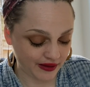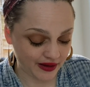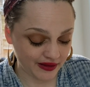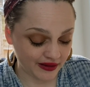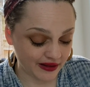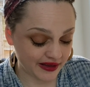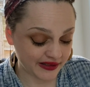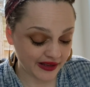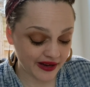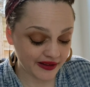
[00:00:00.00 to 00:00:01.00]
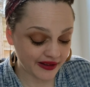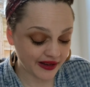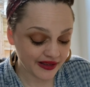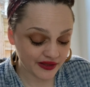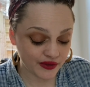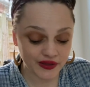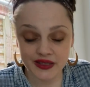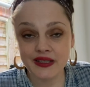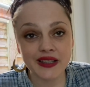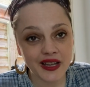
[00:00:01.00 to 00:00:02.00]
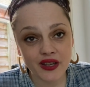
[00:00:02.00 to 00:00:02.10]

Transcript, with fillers: And the last line of that is you need to let